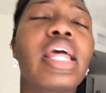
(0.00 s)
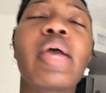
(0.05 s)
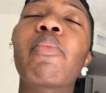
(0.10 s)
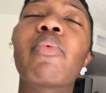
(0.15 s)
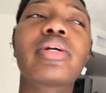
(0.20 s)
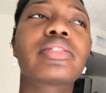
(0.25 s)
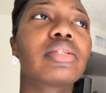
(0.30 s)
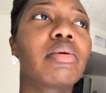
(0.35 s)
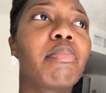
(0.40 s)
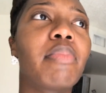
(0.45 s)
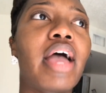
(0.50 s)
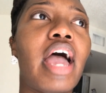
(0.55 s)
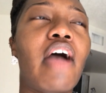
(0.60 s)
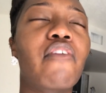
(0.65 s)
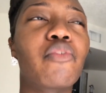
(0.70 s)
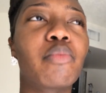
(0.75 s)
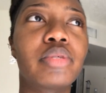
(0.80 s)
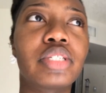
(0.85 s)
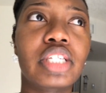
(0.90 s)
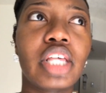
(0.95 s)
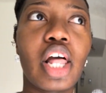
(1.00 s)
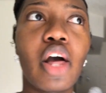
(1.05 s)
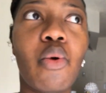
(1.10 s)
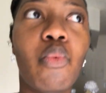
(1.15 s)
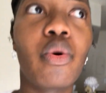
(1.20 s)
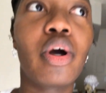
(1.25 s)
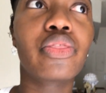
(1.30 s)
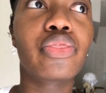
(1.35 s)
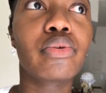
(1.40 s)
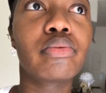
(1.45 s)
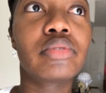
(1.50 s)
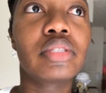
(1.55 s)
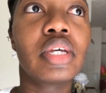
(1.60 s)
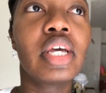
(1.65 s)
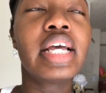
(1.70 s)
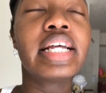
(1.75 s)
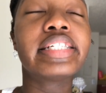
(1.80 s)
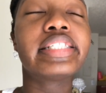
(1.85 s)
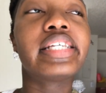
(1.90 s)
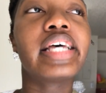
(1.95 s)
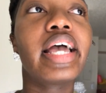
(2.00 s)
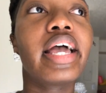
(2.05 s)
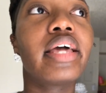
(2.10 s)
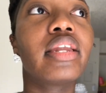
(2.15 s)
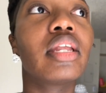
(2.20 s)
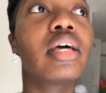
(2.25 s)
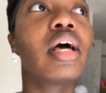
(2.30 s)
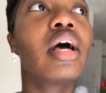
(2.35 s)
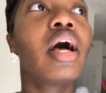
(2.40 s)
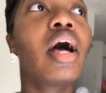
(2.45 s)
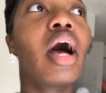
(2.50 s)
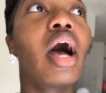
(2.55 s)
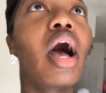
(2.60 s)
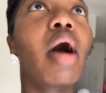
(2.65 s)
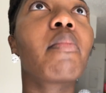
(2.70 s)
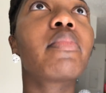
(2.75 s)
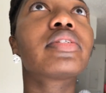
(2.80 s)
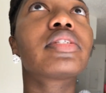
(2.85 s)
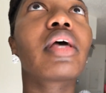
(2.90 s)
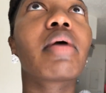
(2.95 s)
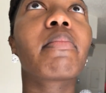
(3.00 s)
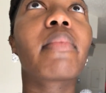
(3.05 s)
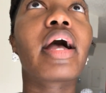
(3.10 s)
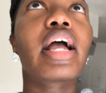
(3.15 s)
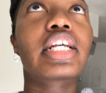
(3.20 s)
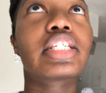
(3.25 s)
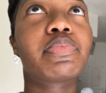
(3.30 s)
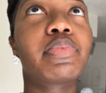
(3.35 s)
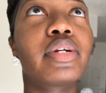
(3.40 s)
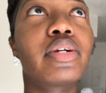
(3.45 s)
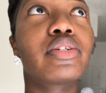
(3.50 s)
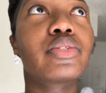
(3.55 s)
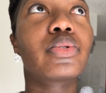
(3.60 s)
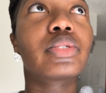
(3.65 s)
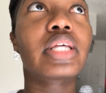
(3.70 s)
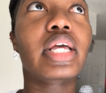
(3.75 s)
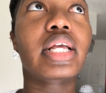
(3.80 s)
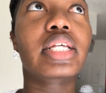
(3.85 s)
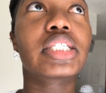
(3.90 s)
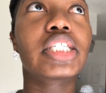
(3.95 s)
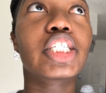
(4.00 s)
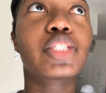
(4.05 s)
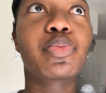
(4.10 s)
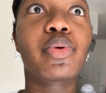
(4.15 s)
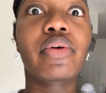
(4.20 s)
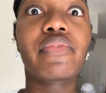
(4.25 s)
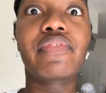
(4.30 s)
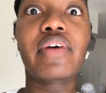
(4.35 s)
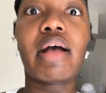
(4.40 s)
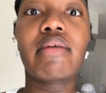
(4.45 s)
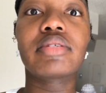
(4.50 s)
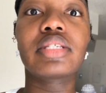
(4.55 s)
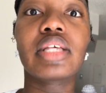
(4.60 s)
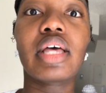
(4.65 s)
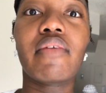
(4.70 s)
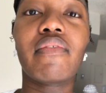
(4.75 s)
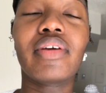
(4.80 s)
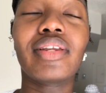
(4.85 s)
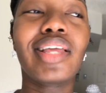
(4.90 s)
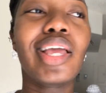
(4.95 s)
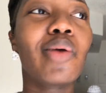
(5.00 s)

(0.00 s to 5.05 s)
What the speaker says: It wasn't bad. From a scale of 1 through 10, I'm gonna say my experience was like a 6.57.